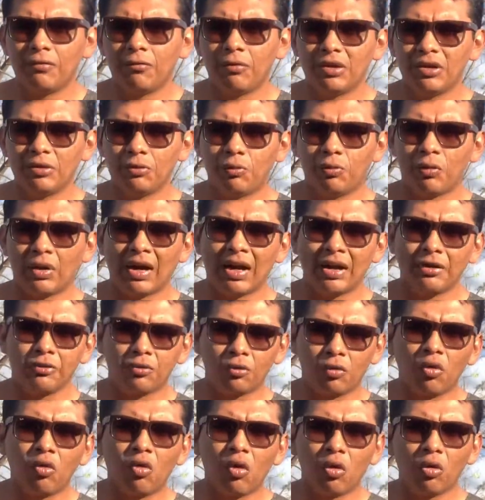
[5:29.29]
what are
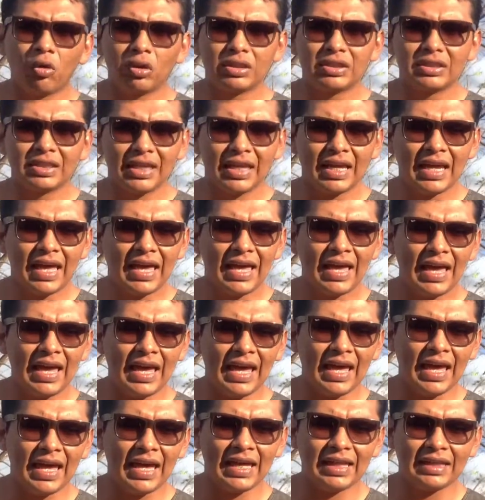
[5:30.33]
your goals,
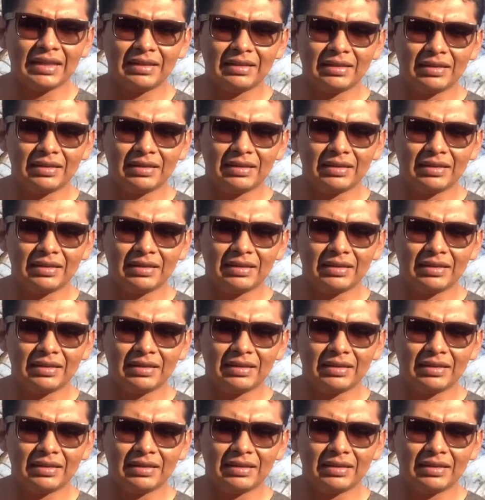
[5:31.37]
and